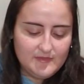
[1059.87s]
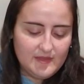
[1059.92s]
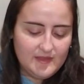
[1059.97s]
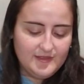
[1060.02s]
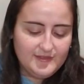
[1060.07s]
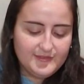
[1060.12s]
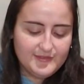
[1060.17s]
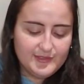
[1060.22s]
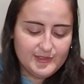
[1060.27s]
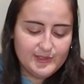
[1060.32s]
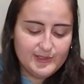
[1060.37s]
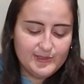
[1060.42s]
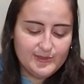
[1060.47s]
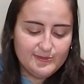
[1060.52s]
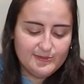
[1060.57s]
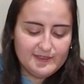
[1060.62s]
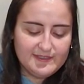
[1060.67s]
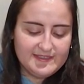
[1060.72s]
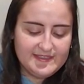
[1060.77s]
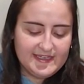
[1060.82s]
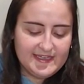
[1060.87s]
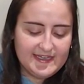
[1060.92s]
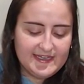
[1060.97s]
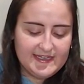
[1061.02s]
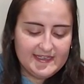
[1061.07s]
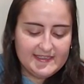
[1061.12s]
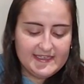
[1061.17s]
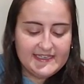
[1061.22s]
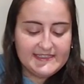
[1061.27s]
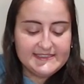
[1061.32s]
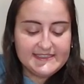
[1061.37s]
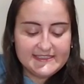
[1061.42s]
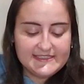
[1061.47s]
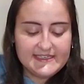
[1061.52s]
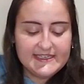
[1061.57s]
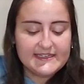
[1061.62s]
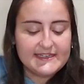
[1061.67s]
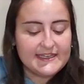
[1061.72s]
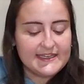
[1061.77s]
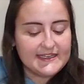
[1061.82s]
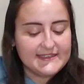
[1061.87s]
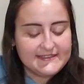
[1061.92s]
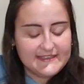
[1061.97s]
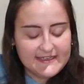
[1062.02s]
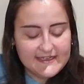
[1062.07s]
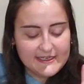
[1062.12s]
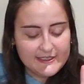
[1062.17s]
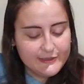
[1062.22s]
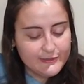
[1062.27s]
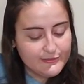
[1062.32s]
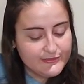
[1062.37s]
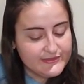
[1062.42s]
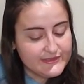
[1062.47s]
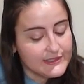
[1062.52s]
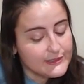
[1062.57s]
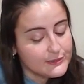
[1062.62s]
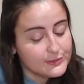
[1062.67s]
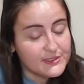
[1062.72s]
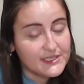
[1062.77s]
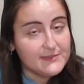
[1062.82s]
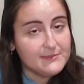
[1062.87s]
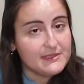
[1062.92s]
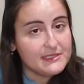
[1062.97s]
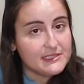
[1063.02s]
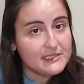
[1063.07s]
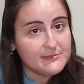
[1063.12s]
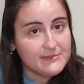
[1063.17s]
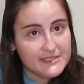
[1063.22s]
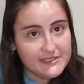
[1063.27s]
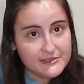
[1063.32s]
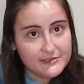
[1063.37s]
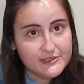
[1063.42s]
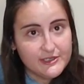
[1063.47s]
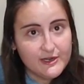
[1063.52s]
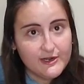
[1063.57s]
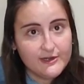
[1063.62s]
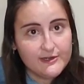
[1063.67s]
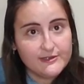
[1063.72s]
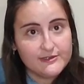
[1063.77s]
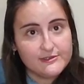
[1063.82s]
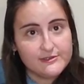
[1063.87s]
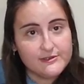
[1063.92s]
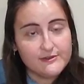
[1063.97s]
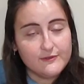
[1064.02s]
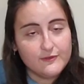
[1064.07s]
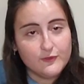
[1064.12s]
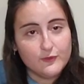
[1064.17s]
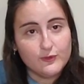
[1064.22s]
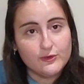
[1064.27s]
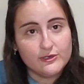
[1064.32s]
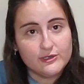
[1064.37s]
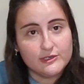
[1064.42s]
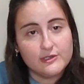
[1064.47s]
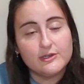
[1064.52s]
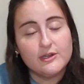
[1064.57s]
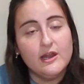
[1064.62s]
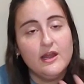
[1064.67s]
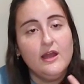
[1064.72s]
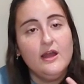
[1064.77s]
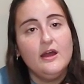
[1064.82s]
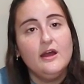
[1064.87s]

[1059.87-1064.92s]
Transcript: So yeah, and I did, like I said, I used the 3mm yarn for